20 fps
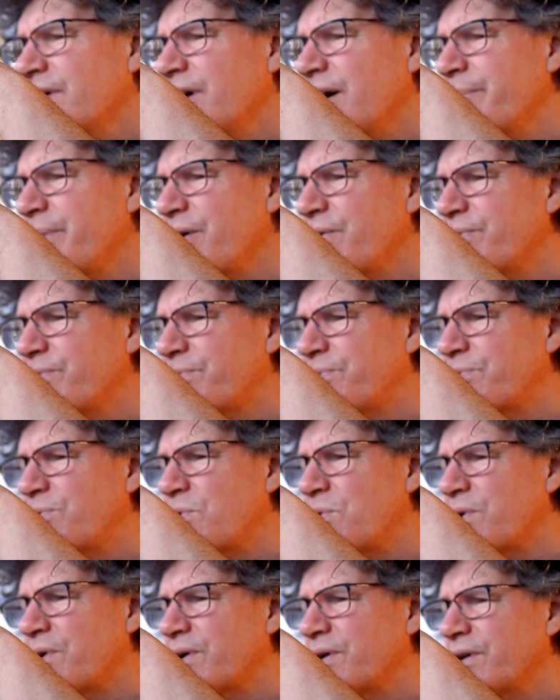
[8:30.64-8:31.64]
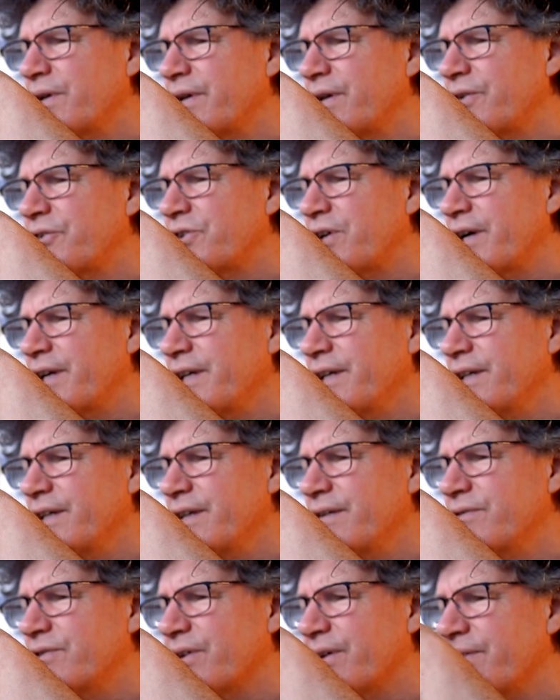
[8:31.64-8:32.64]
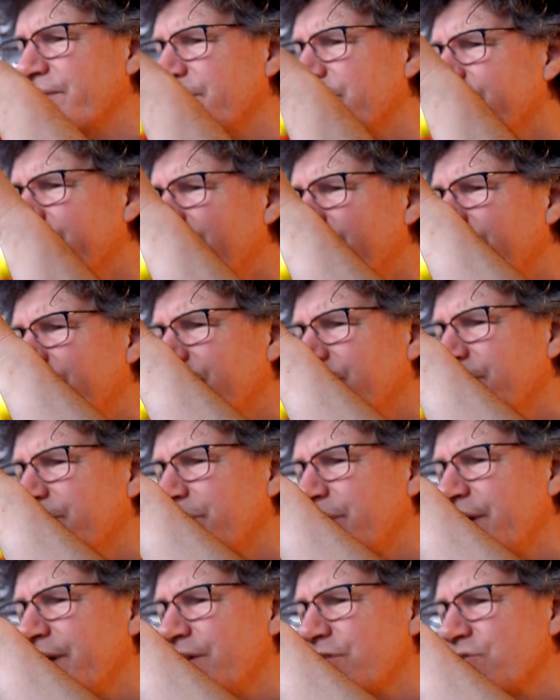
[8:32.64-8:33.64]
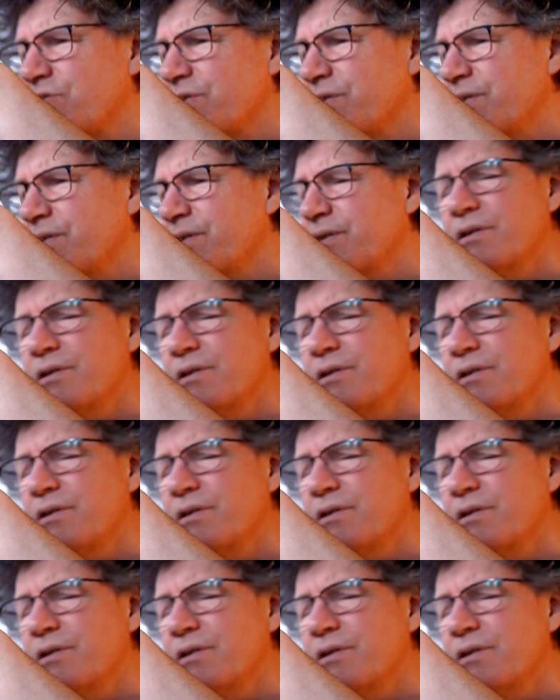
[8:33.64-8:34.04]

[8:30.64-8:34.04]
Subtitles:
about 4 little tiny leaves on the branch.